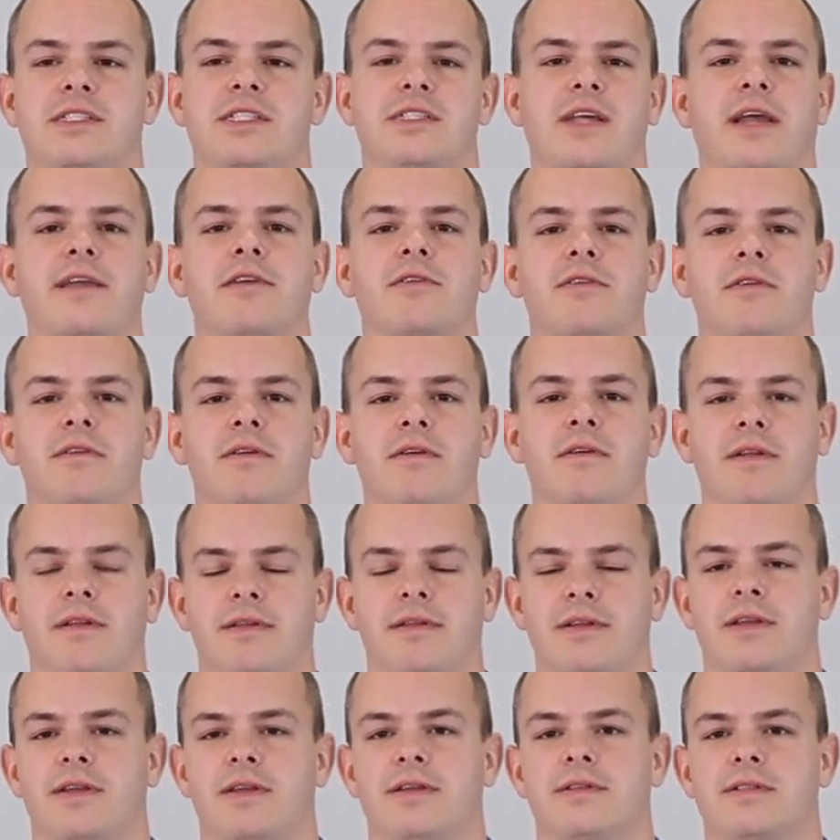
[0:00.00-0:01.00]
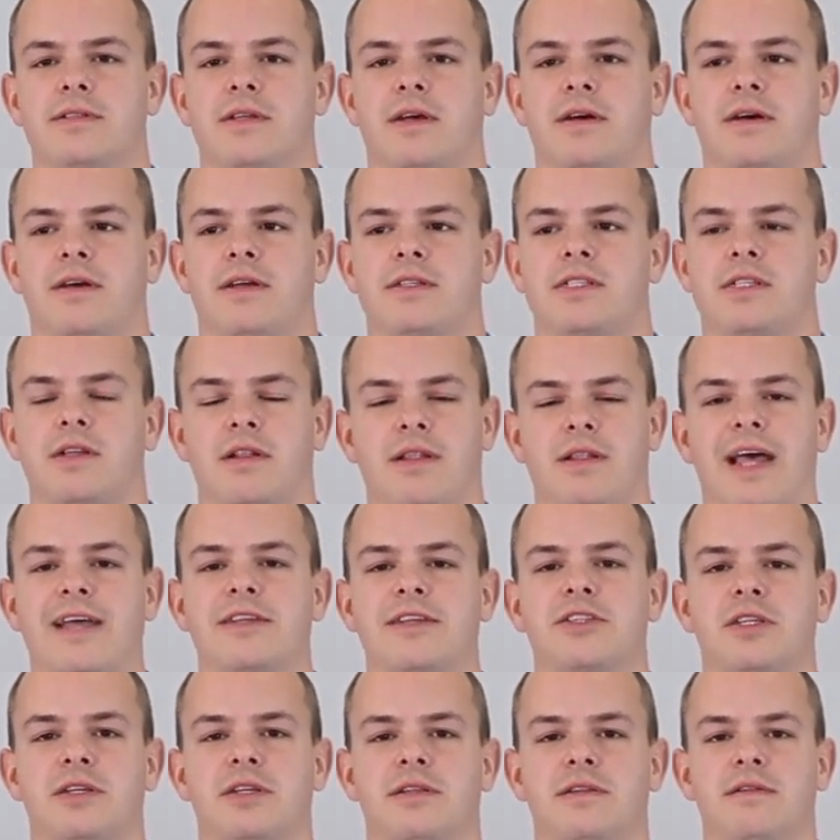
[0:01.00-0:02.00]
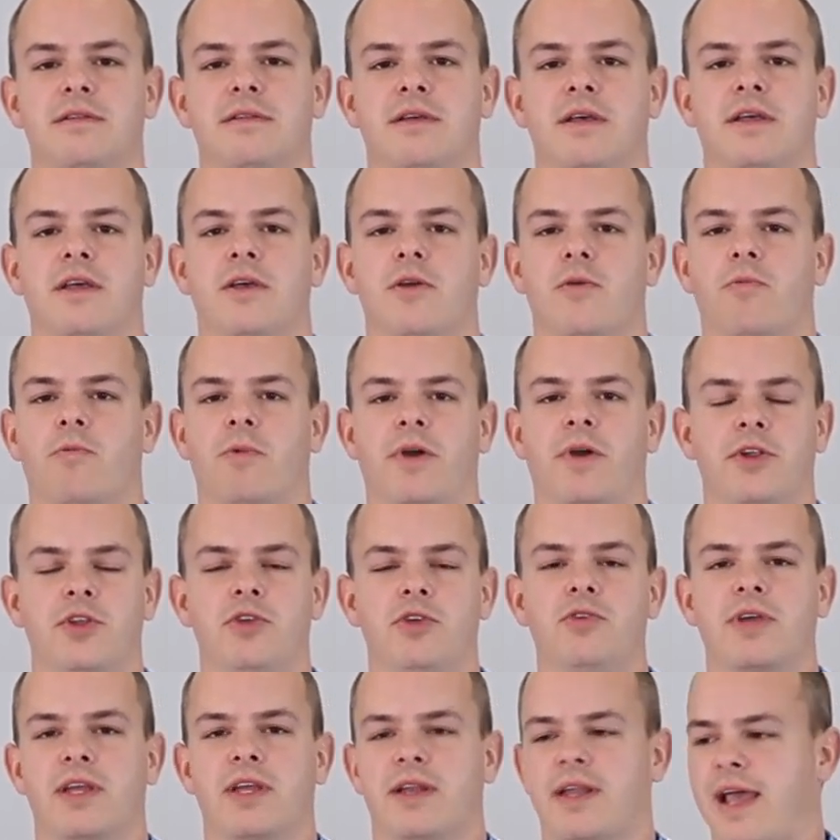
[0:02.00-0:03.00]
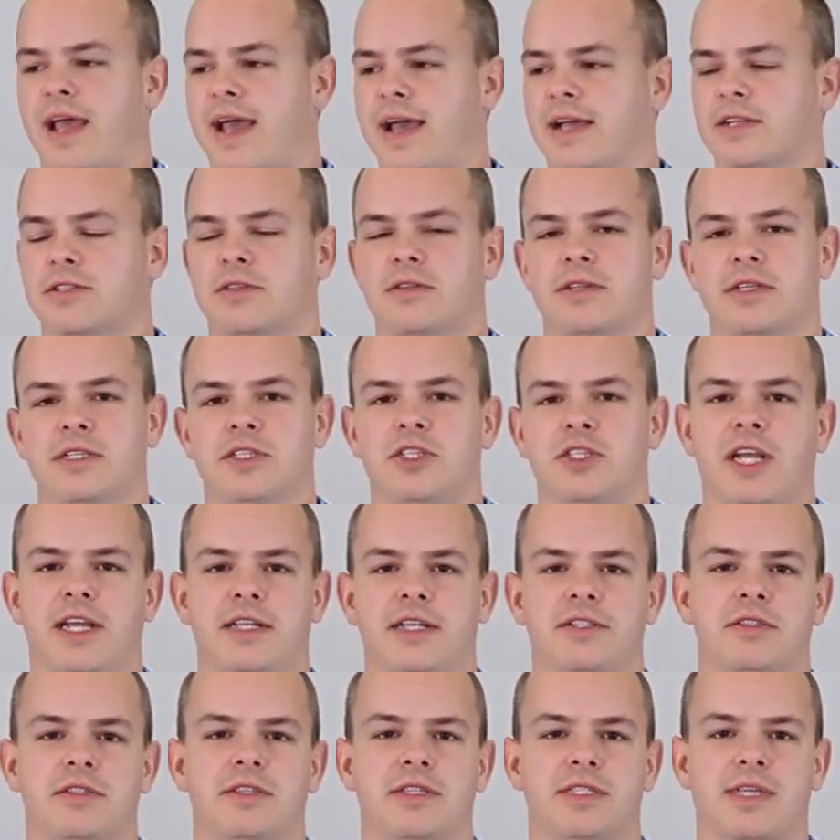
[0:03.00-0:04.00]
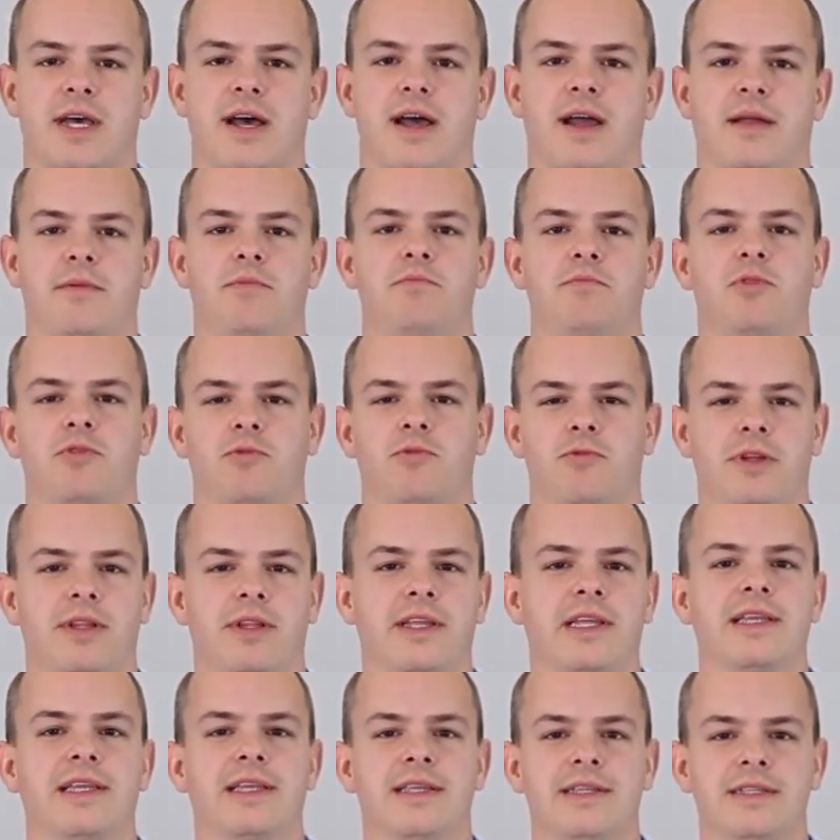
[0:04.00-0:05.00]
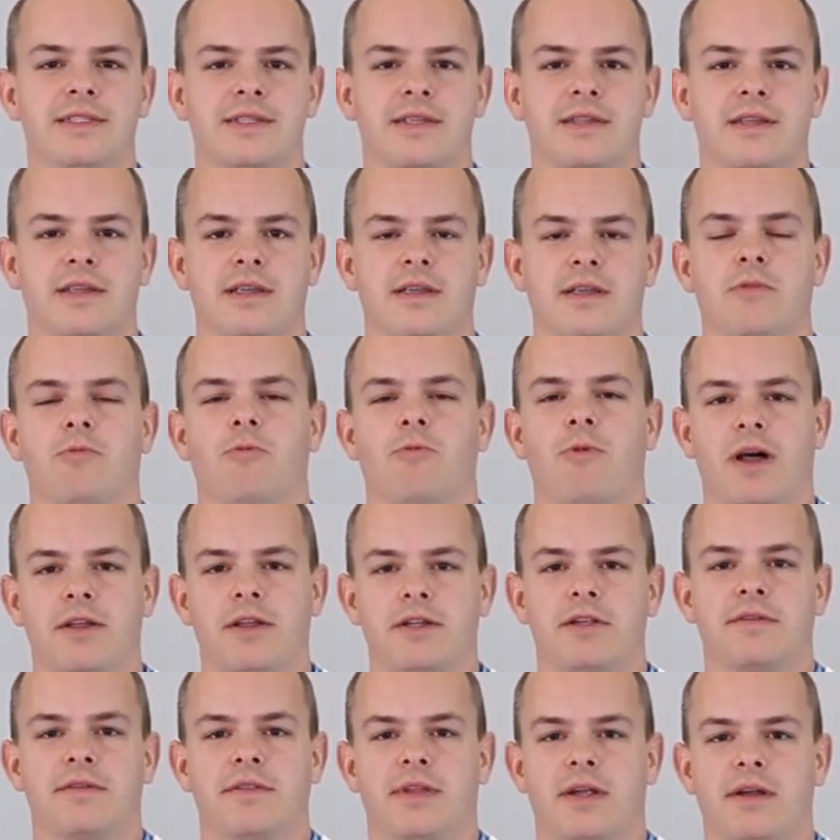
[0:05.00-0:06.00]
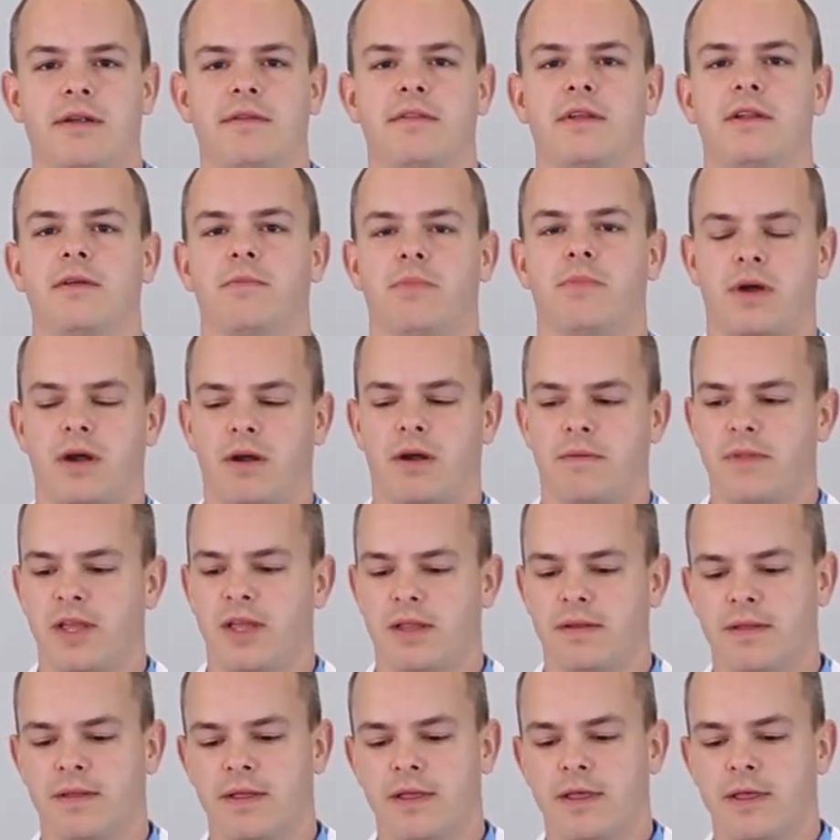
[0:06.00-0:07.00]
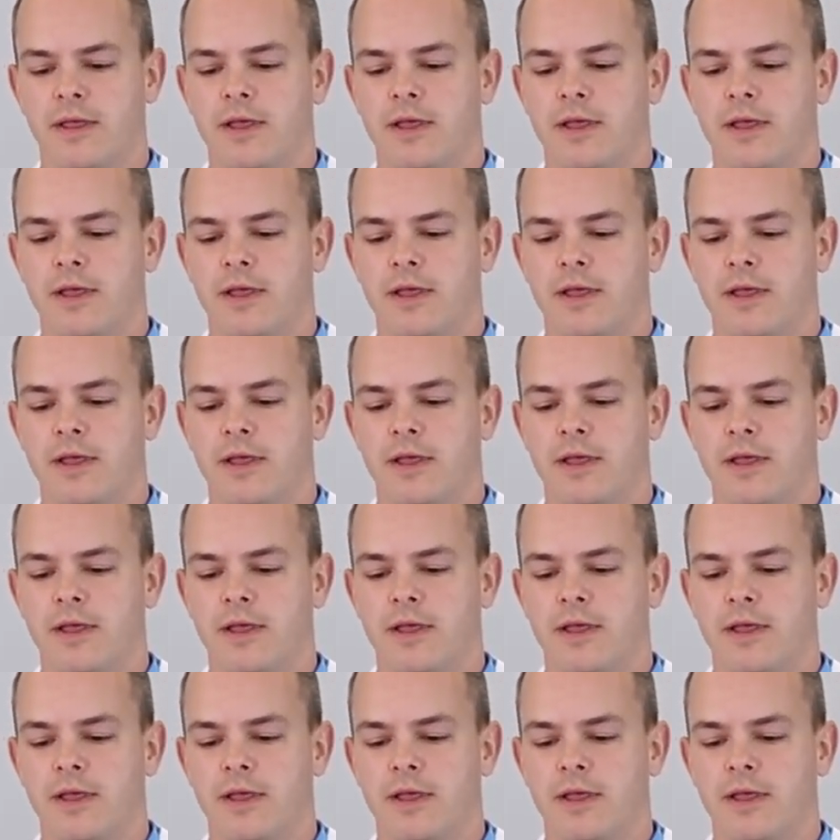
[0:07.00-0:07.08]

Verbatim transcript: a cycle uh, selection where you can actually change the time really easily while you're there in the department.